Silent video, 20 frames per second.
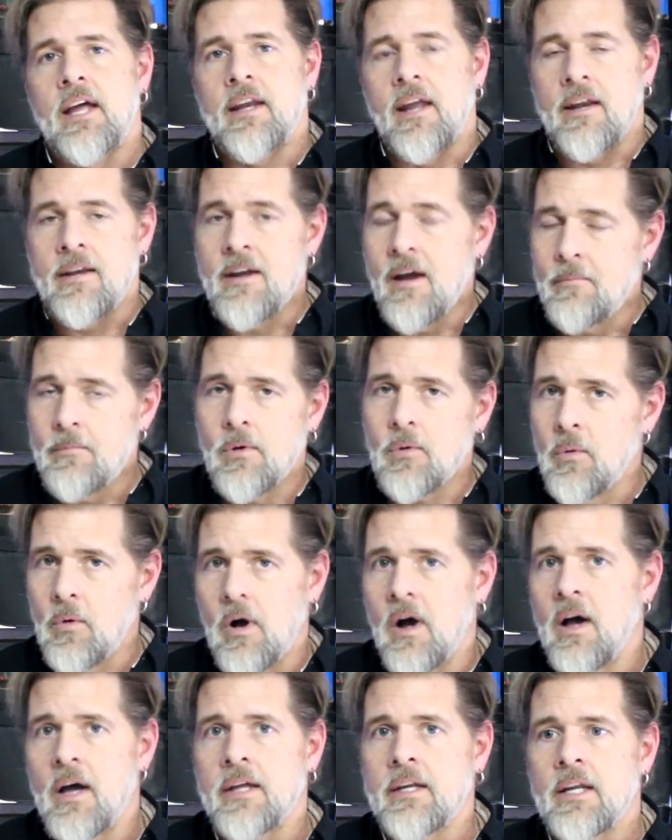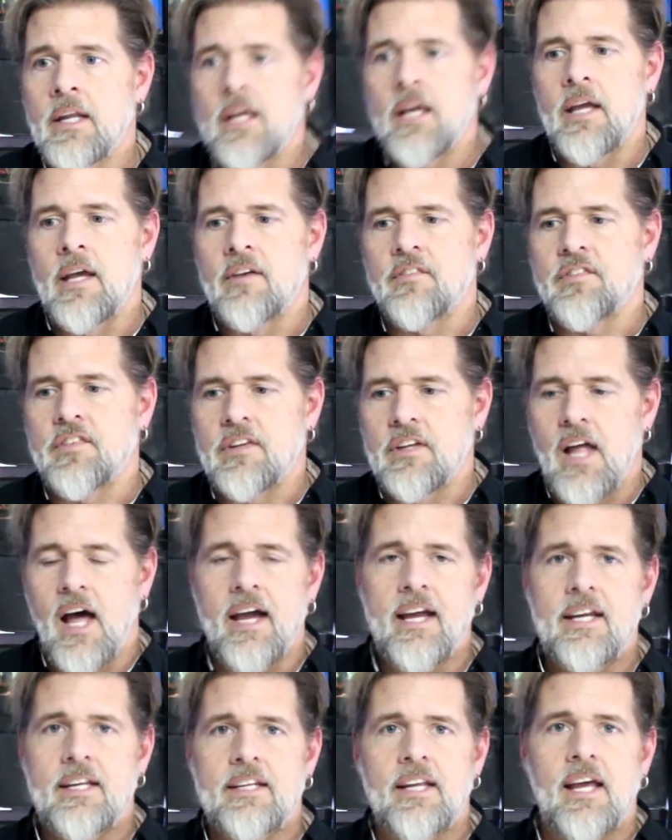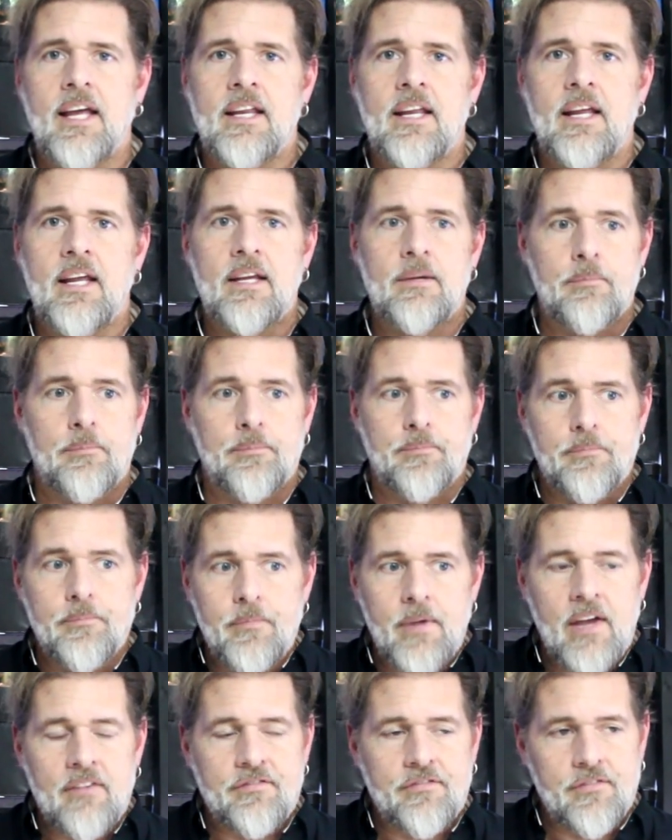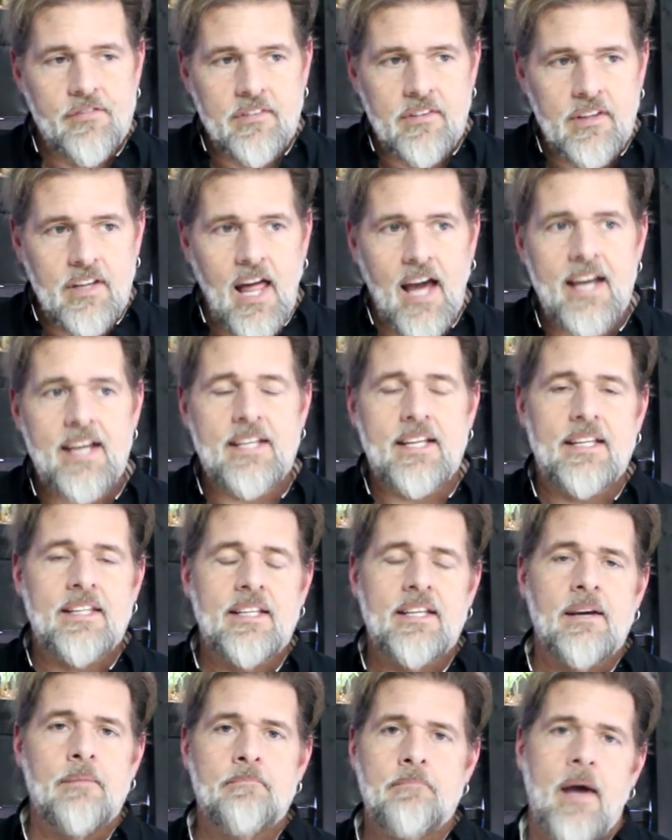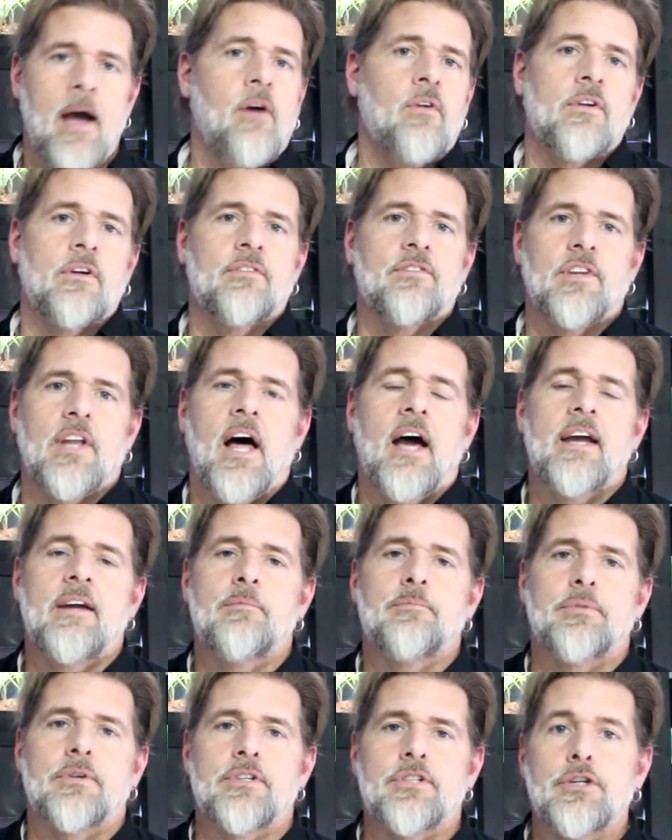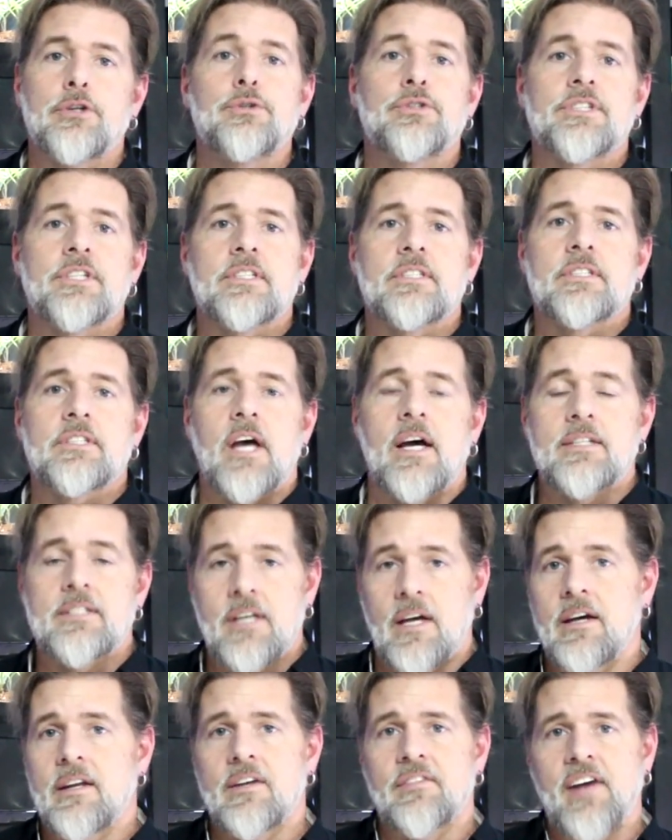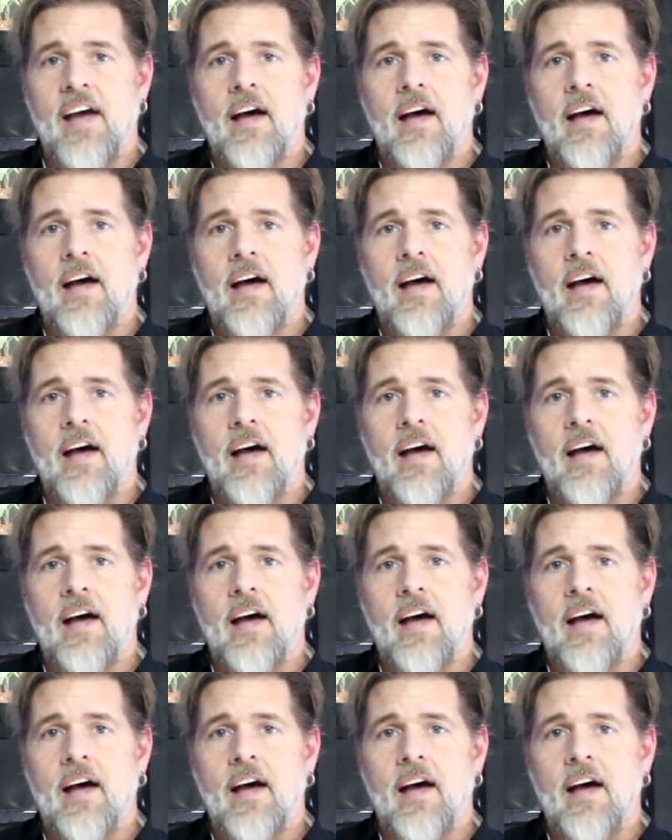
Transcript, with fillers: Now number one, if light, eh, if light and the amount of light produces a ton of